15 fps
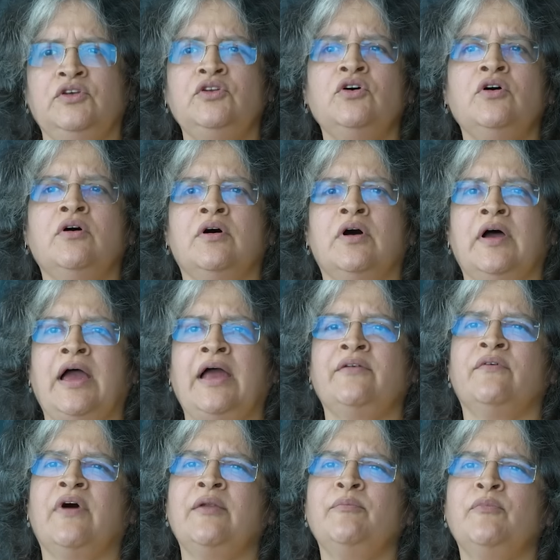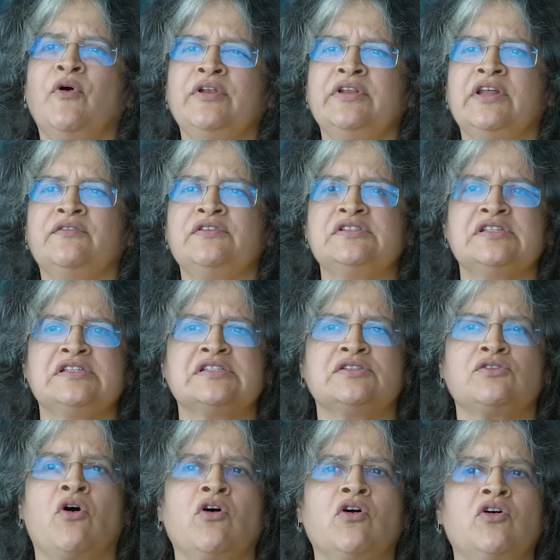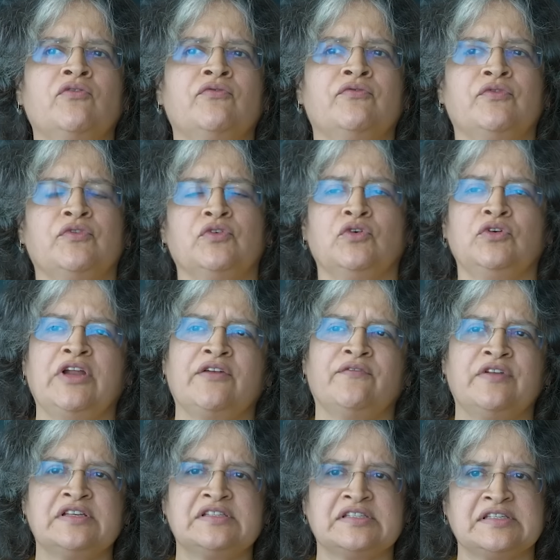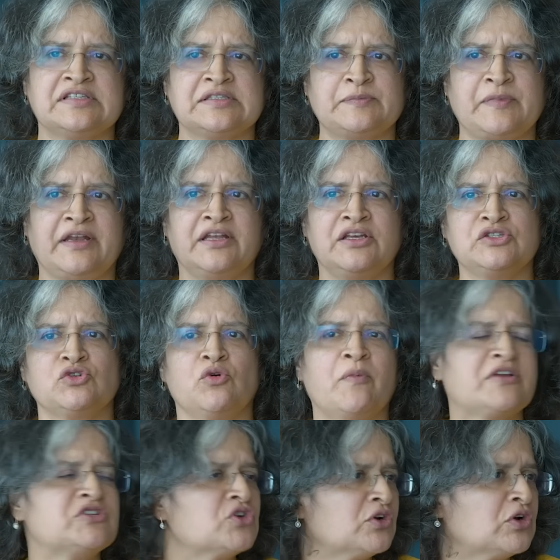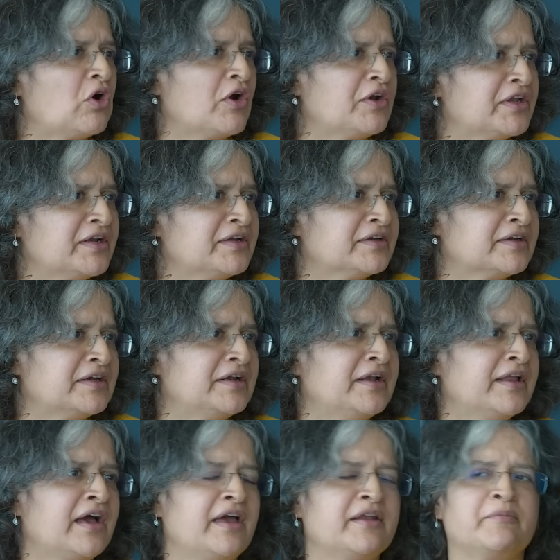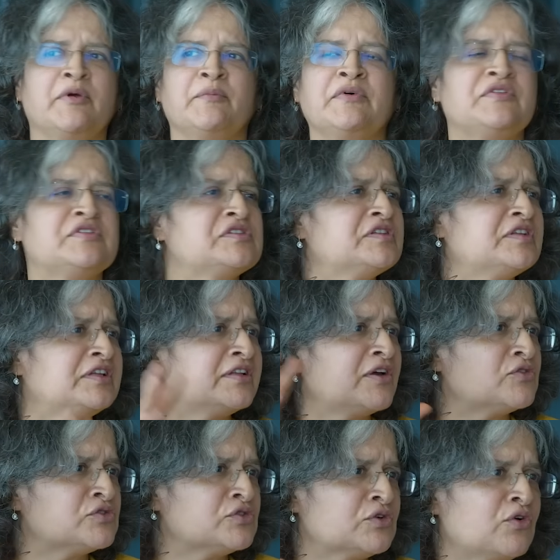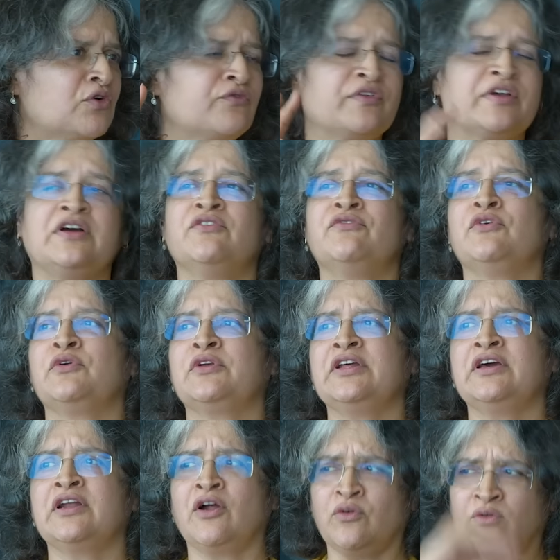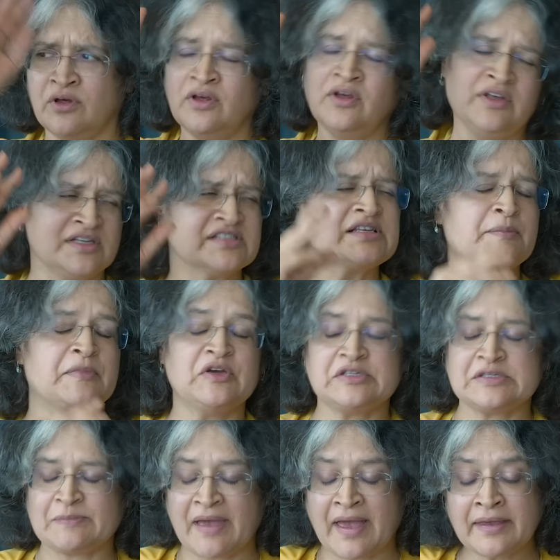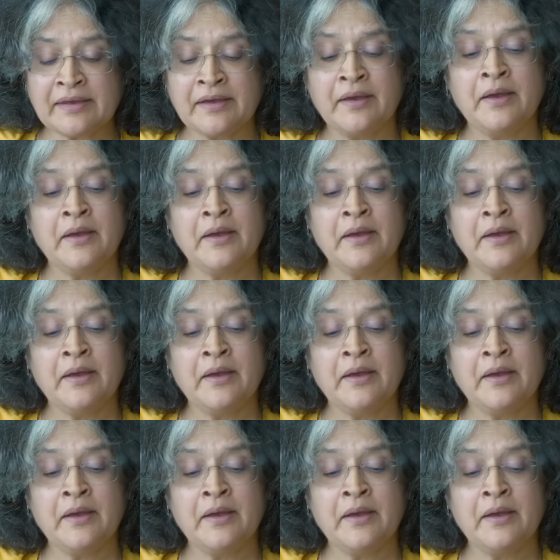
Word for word: You know, uh, at one point there was this talk of, you know, Netflix is spending so much on content in India. I remember there's a 3,000 crore figure floating around some years back.